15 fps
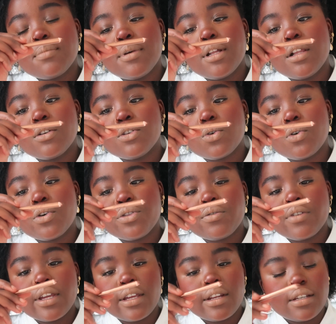Pillow Talk
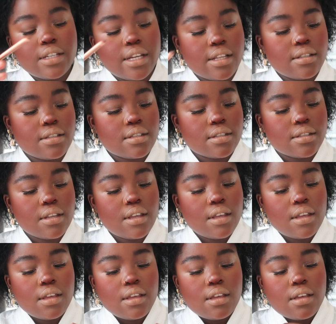3 Intense.
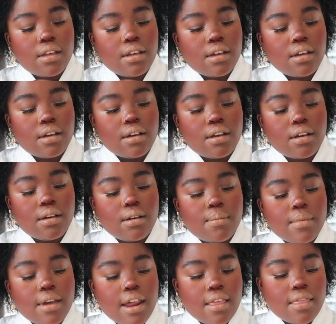
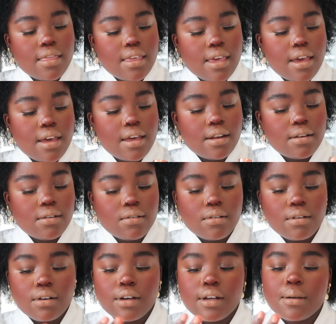And then
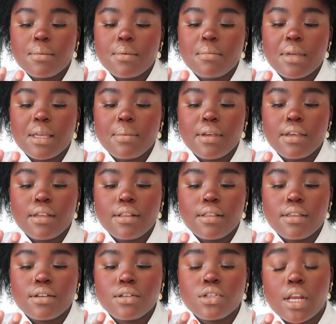maybe
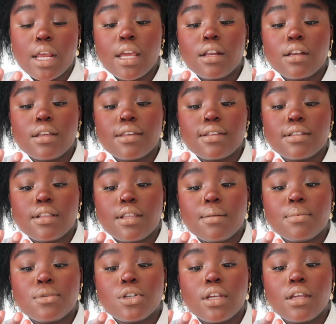the shade is Lip
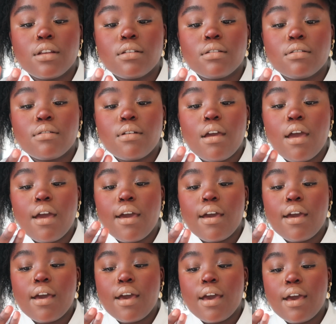Cheat
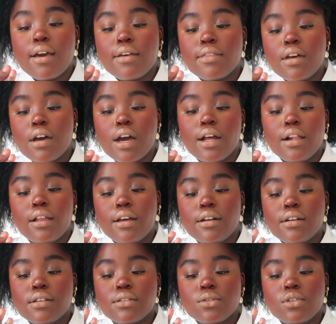and the
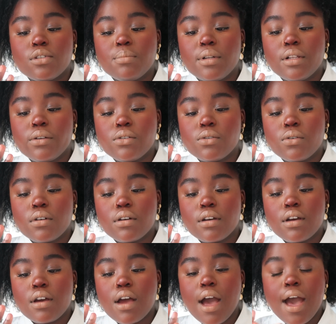eyeliner is called Pillow Talk.
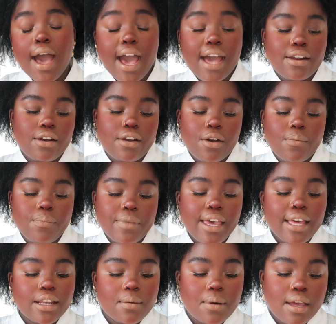I don't know.
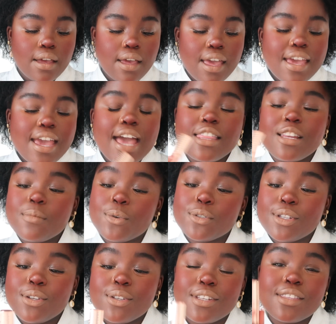Anyway, and then I'm
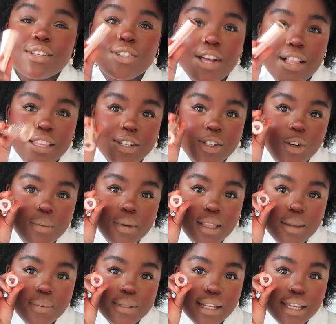also using the Charlotte Tilbury
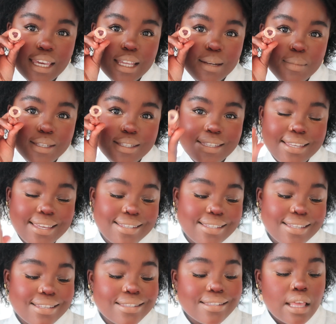lipstick in Mrs.
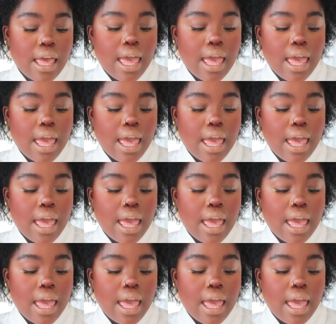Kisses.